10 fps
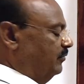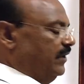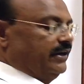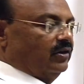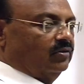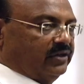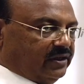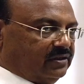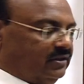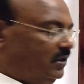find out
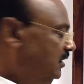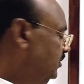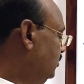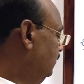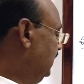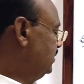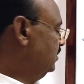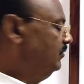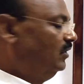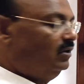here. So first
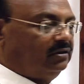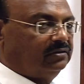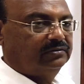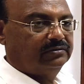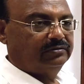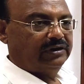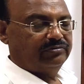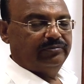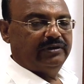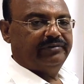of all, what
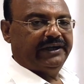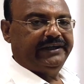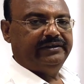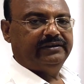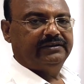we will find?